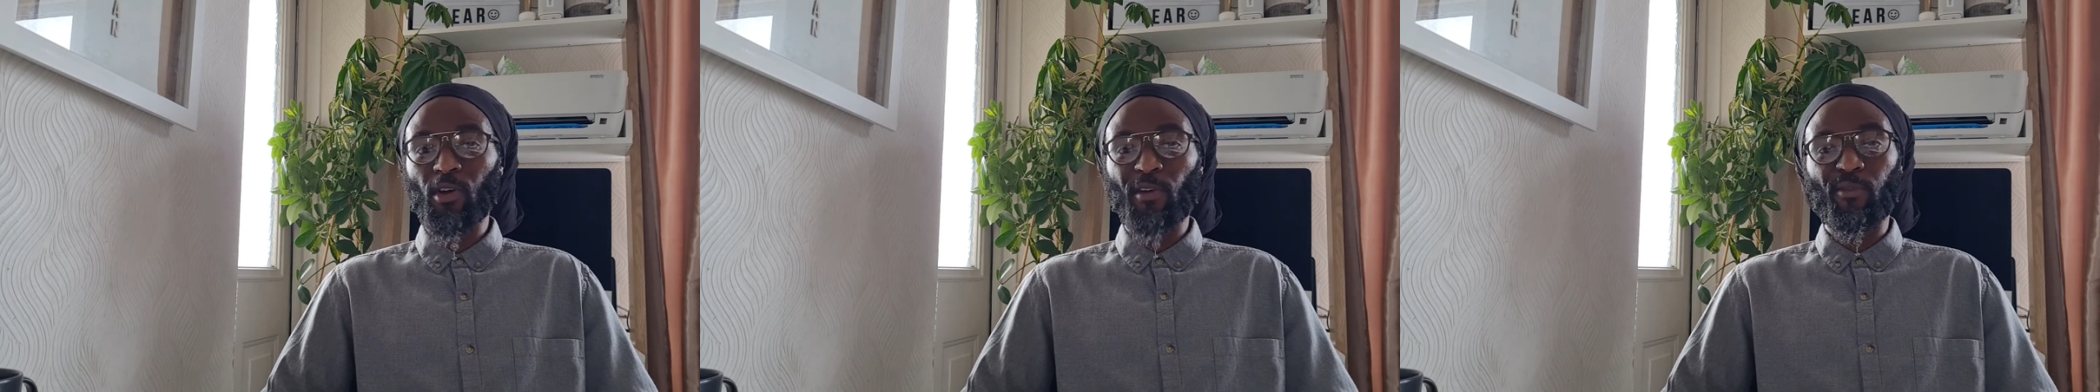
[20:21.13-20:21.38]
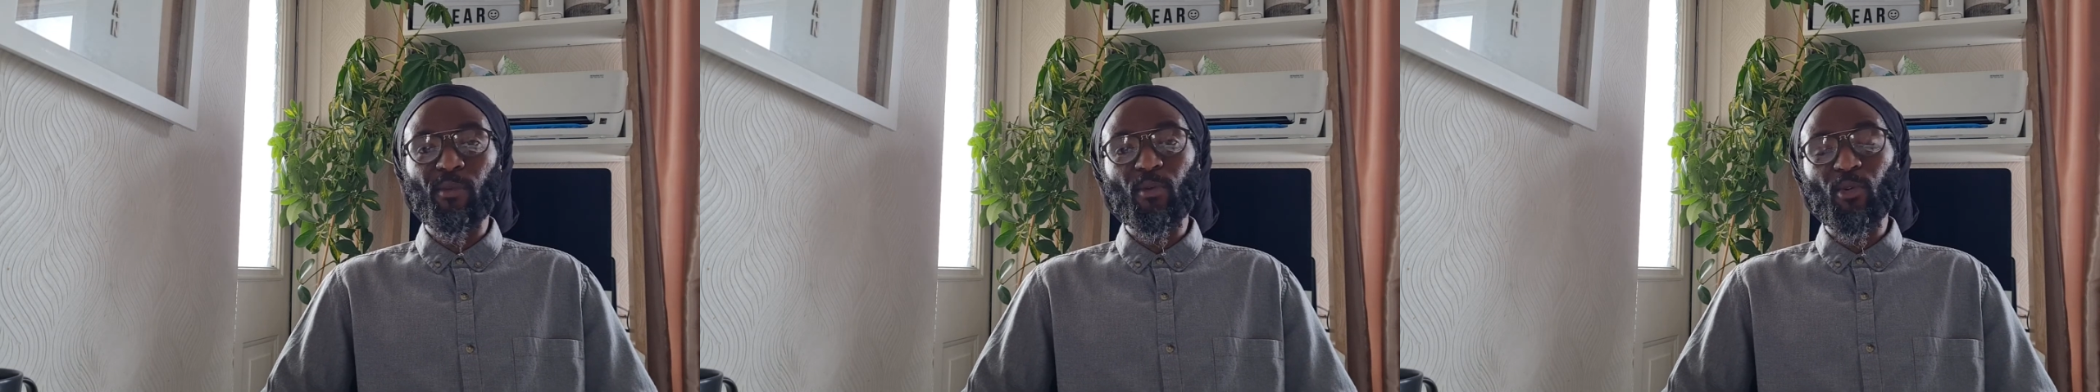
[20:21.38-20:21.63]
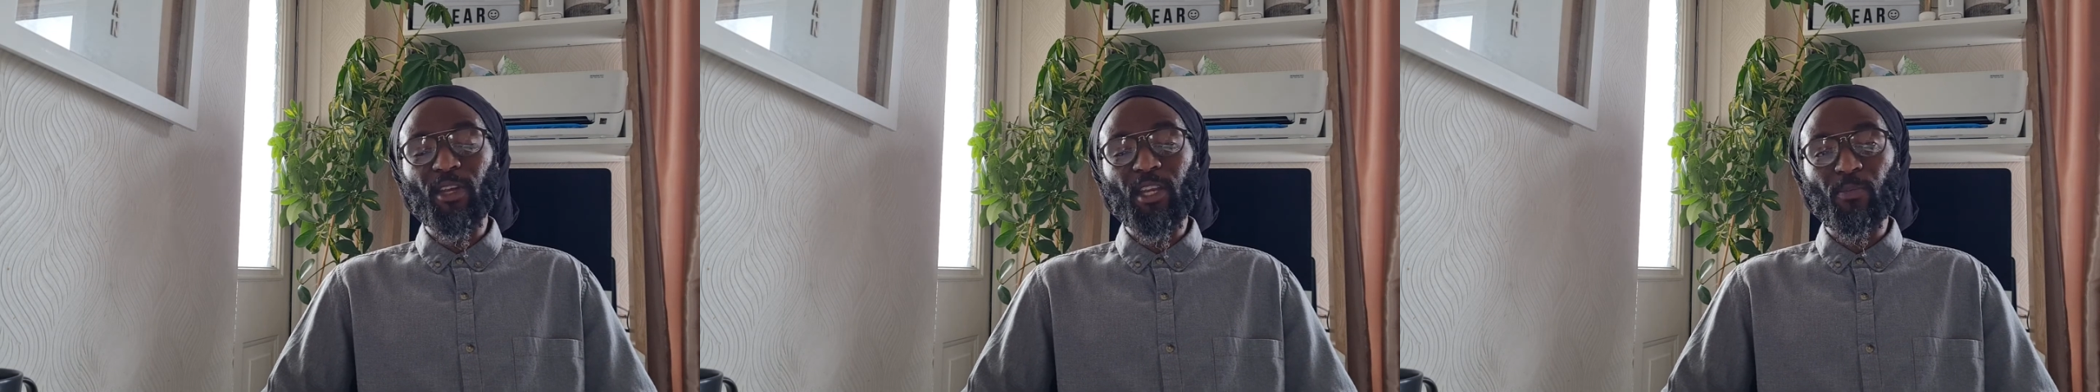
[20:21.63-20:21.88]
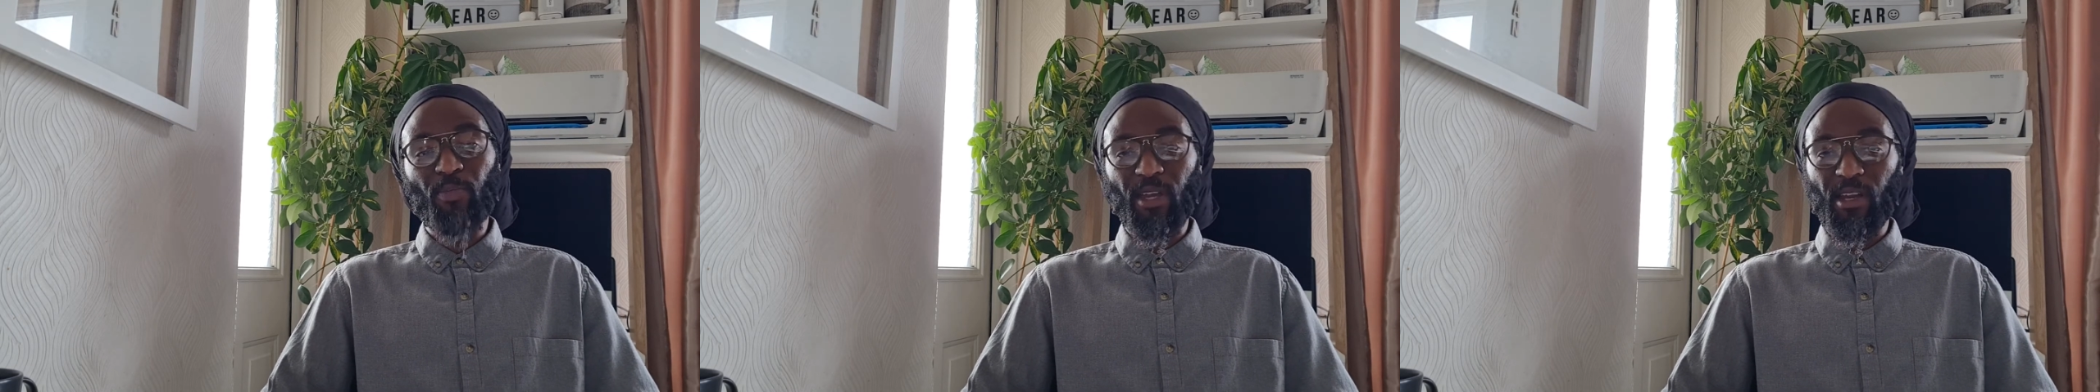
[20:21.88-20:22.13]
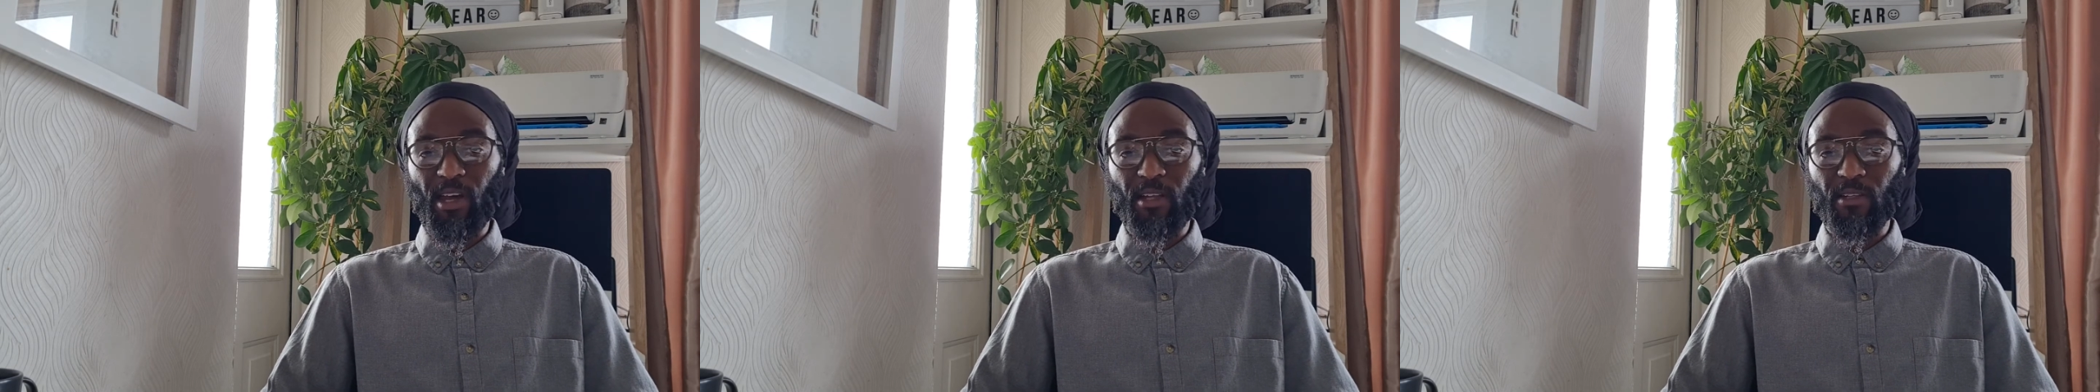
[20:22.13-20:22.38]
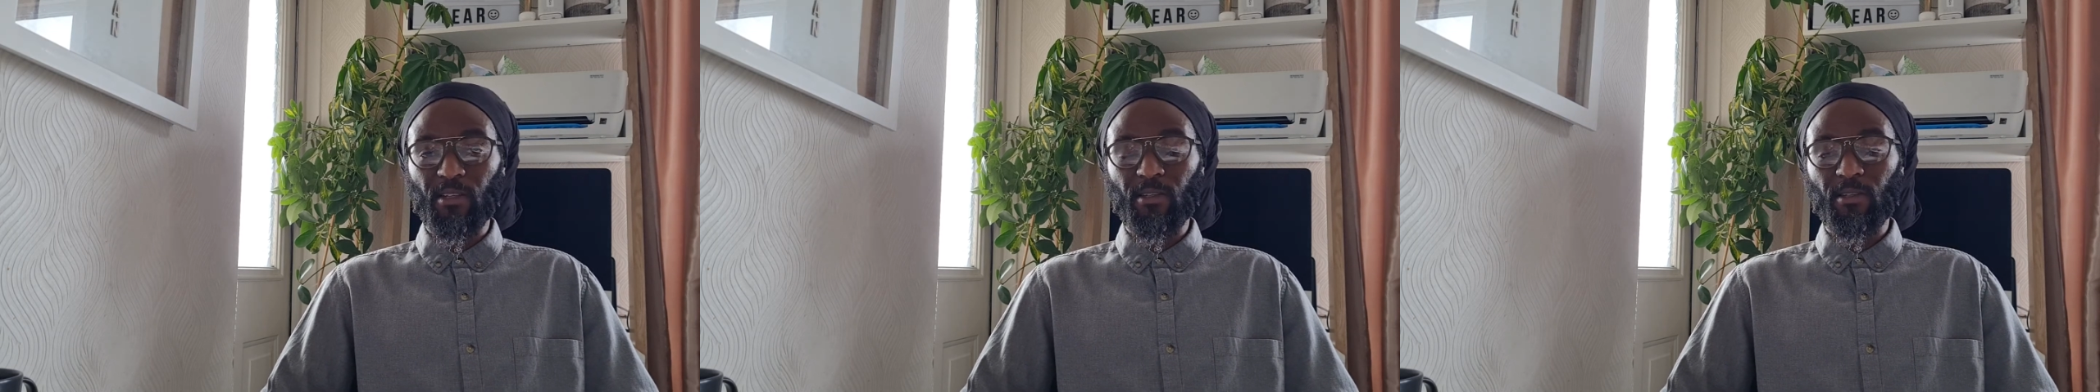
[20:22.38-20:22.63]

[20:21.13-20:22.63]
to be more independent